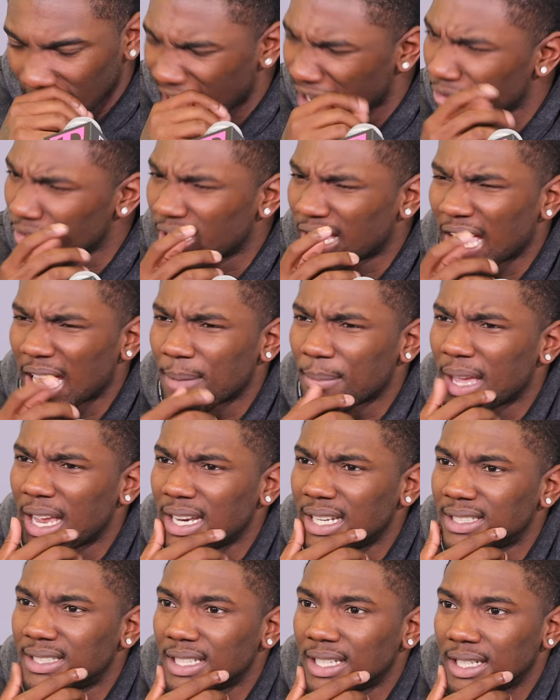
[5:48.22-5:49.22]
every game,
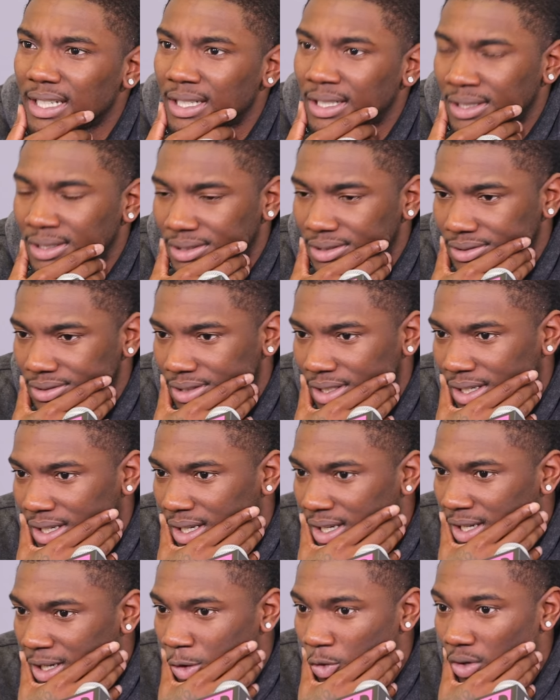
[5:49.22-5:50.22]
Andy tell
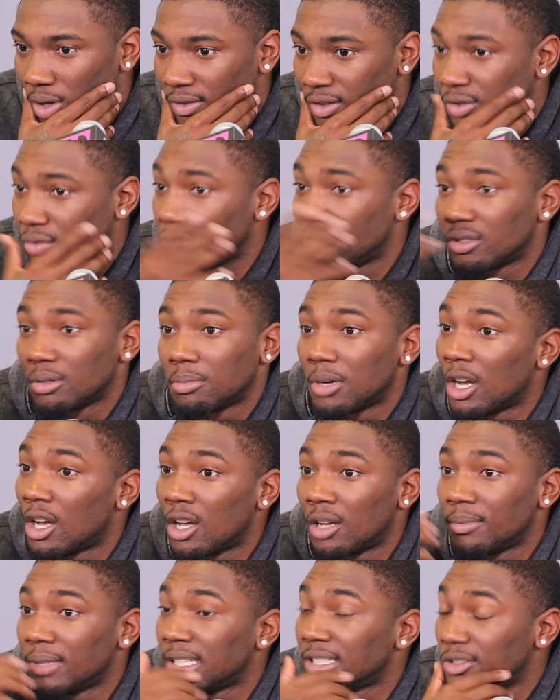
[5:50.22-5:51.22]
uh, whoever shoots the
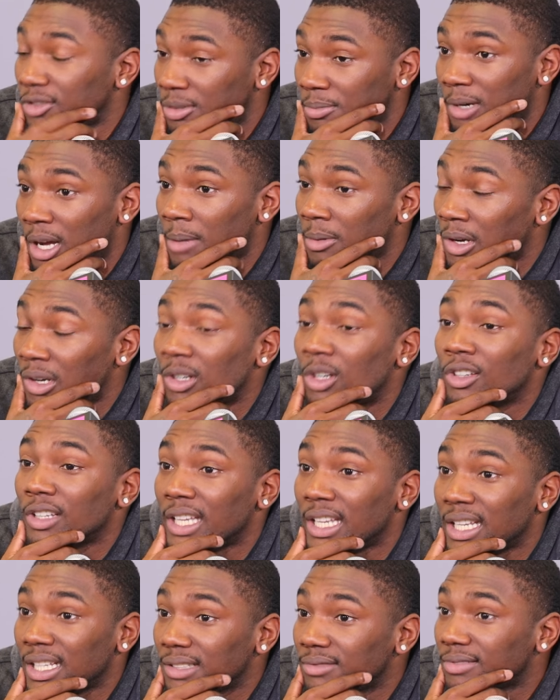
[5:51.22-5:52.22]
ball, man, shoot the ball. I'm gonna go
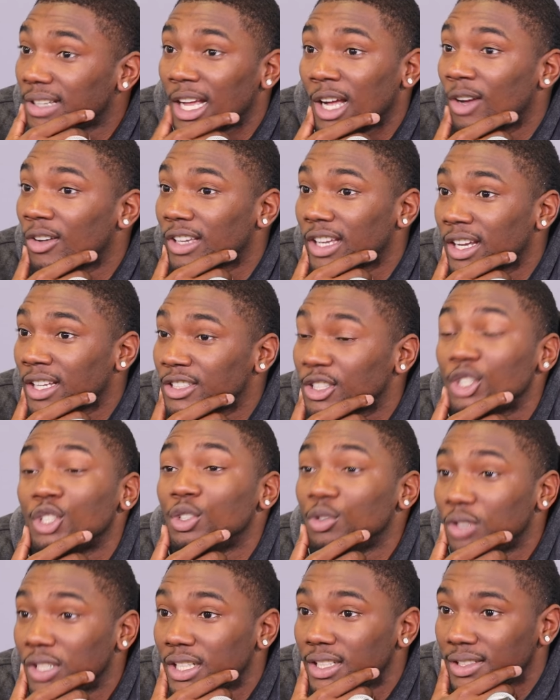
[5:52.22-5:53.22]
get it. I don't care. Just
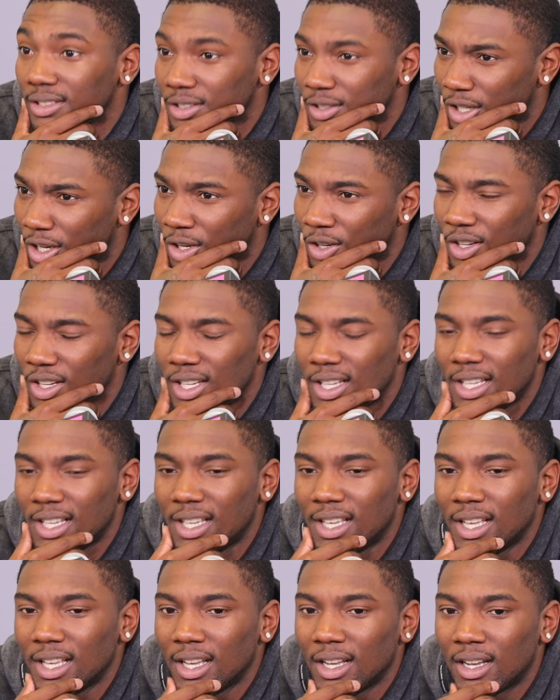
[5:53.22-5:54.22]
shoot it, you know.
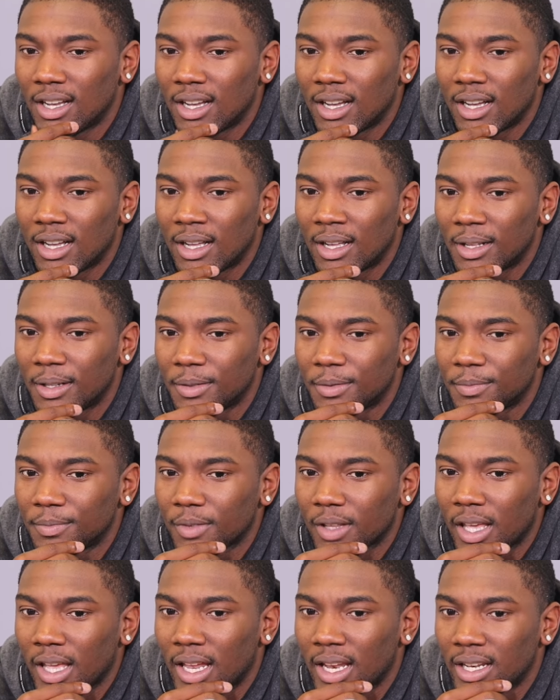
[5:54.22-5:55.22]
Uh,
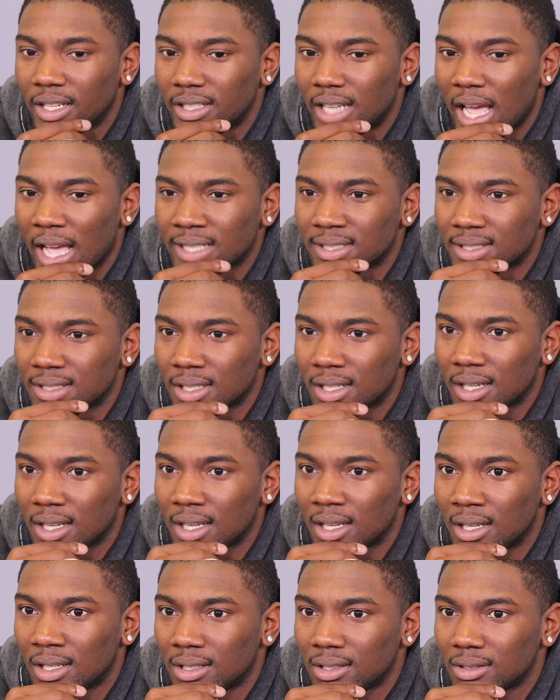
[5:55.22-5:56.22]
and that's
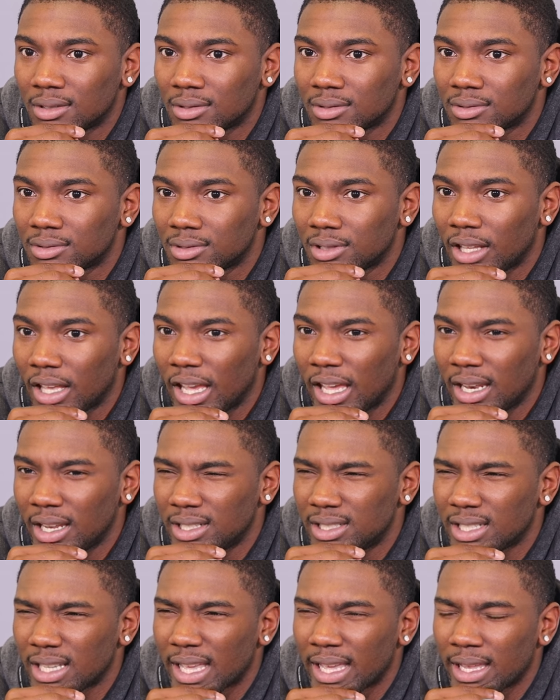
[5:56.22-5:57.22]
the
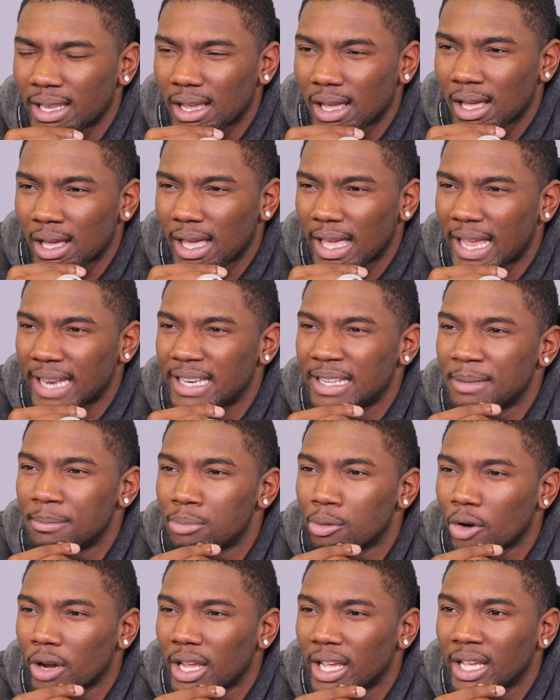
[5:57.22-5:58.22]
energy uh, Andy
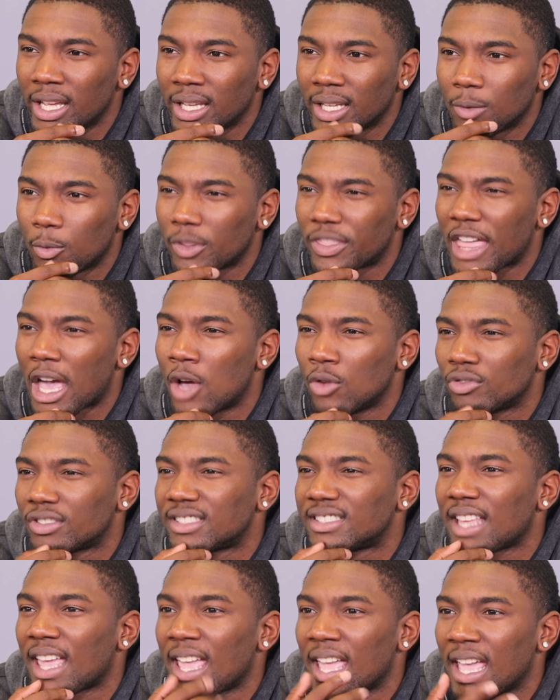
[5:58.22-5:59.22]
bring without
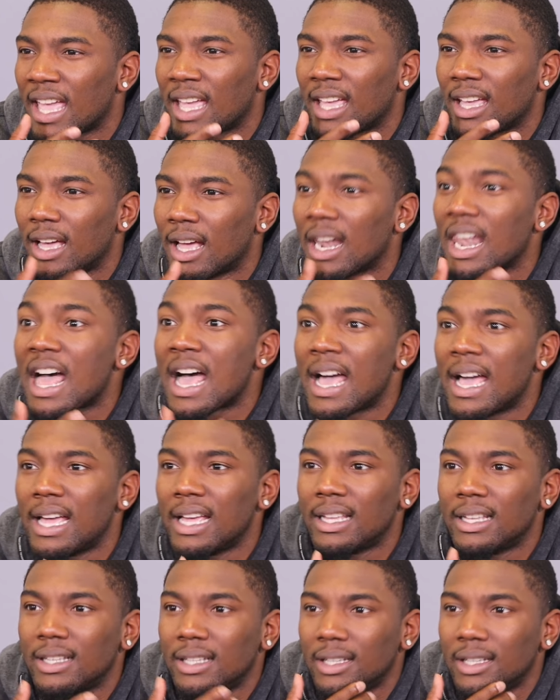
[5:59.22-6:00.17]
saying a lot.